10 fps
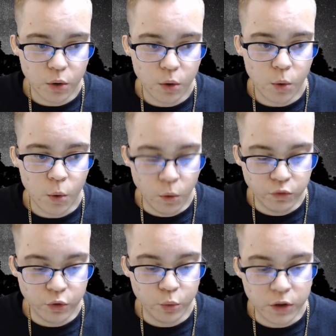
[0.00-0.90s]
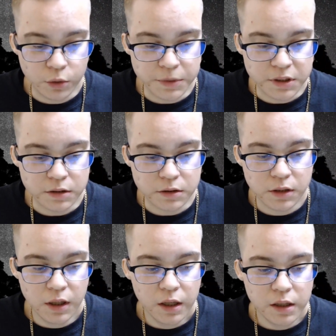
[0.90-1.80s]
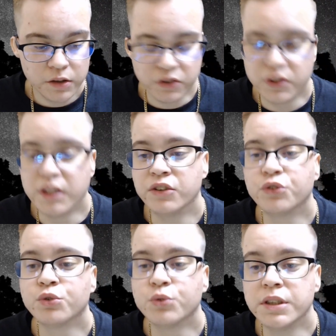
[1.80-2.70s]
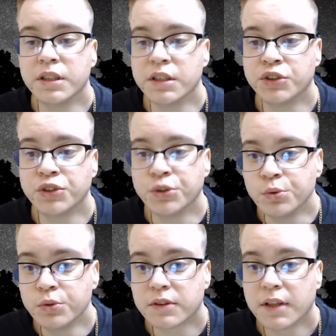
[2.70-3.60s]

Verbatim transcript: overwhelming sensory issues.